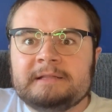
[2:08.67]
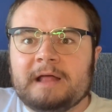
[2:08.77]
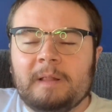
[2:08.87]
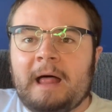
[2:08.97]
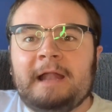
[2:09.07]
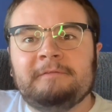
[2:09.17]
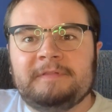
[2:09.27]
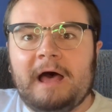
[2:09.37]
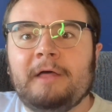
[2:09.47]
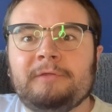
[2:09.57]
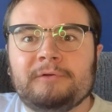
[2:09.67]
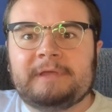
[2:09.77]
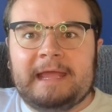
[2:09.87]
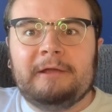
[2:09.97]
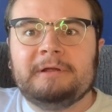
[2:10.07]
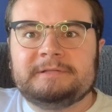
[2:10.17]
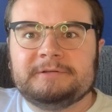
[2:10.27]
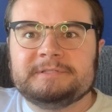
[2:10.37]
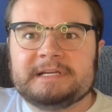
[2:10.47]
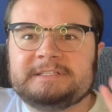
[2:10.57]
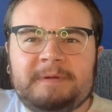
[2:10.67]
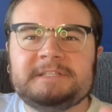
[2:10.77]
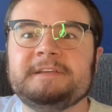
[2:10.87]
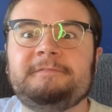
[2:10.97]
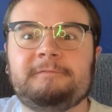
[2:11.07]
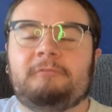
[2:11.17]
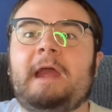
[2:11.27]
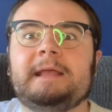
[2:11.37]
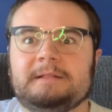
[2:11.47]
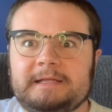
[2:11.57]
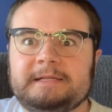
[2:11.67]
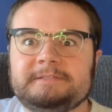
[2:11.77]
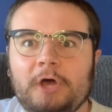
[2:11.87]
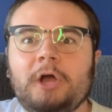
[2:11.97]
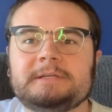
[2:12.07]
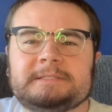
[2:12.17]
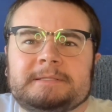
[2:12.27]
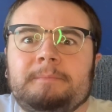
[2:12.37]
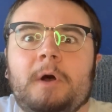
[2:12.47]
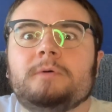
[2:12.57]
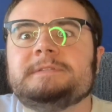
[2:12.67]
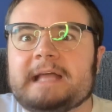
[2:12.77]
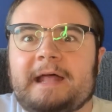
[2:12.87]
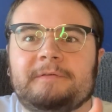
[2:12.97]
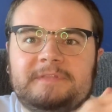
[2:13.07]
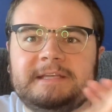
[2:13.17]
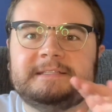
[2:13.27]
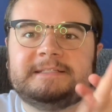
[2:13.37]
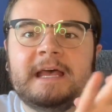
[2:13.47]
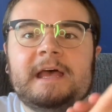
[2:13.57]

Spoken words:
A lot of the other characters, especially Franklin, talks the most out of these